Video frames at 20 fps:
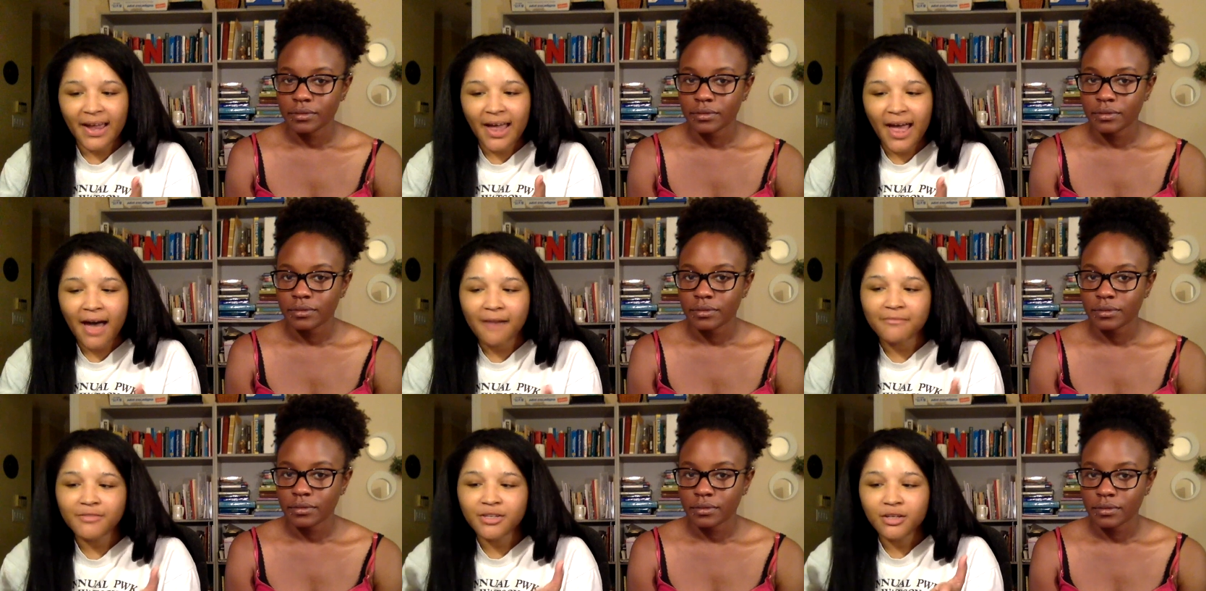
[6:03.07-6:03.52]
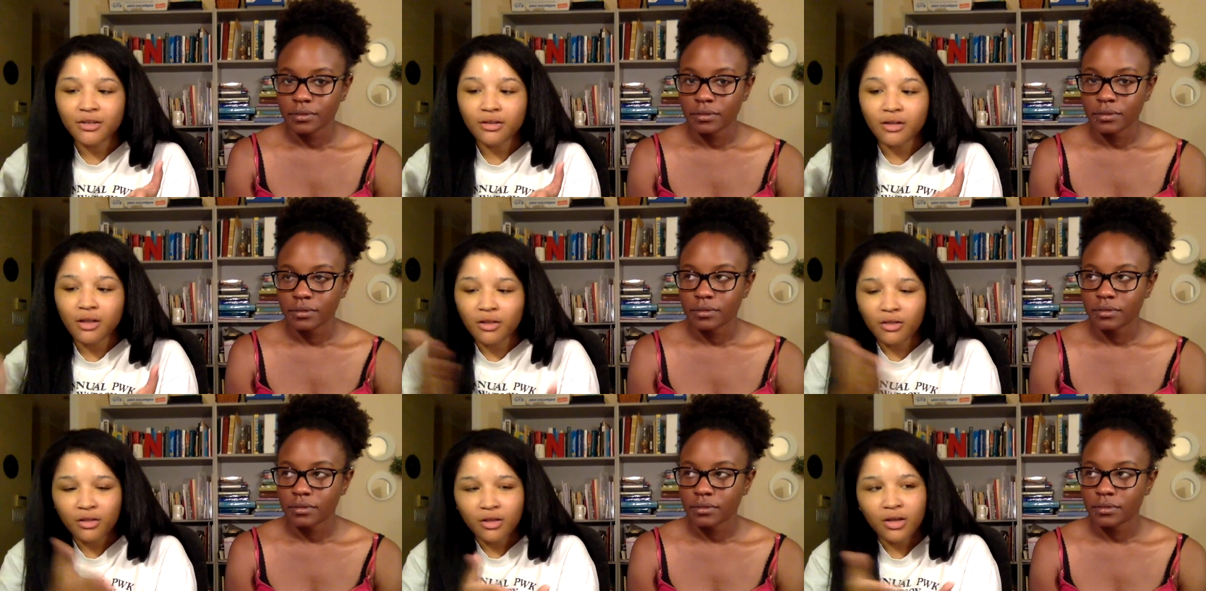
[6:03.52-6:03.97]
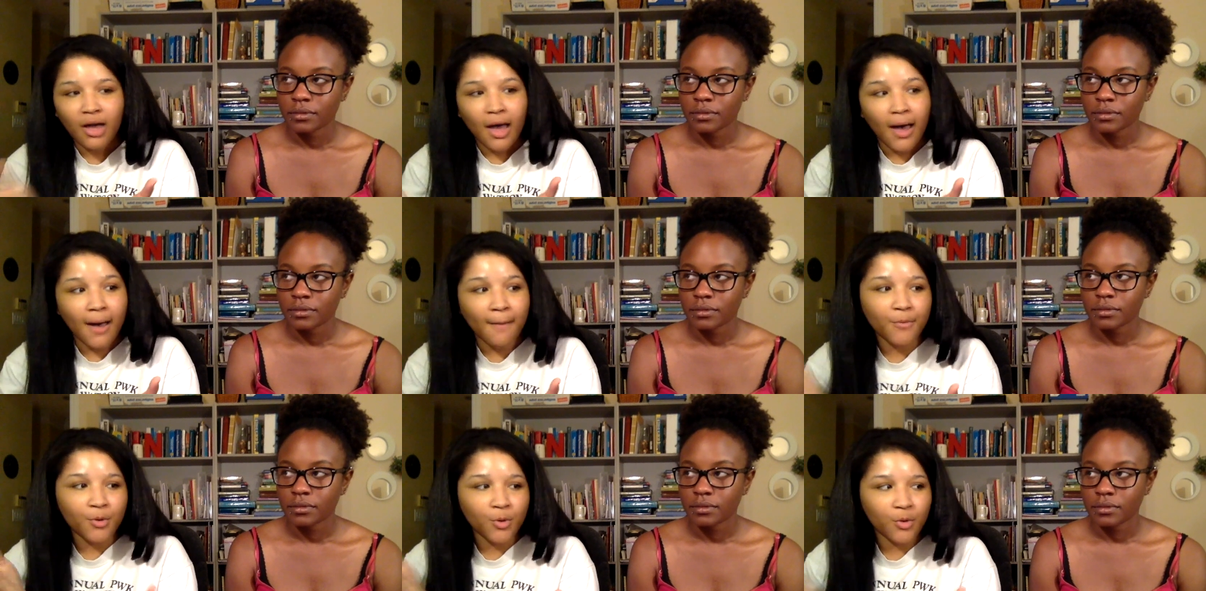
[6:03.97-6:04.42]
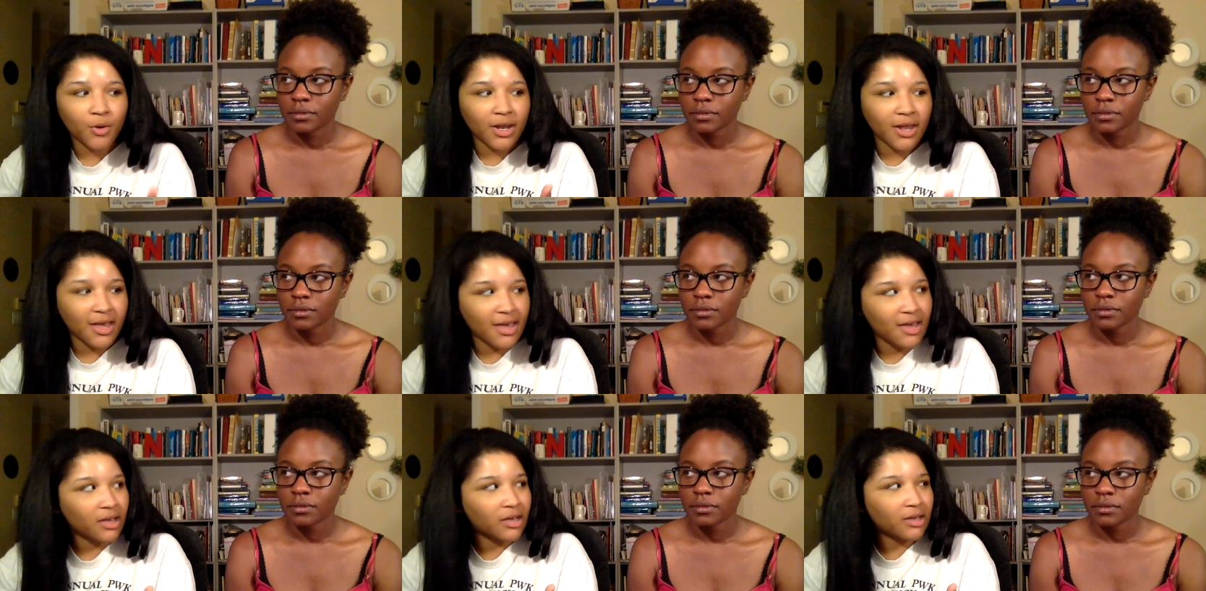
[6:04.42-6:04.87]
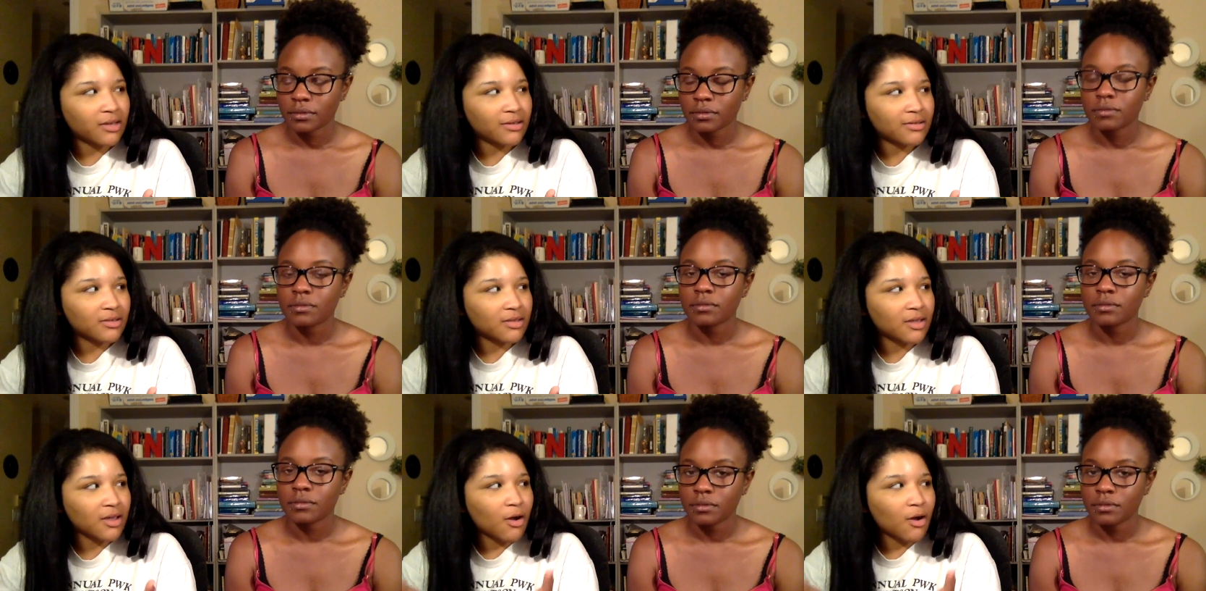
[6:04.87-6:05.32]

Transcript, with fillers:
Speaker 1: I have to look up who it is.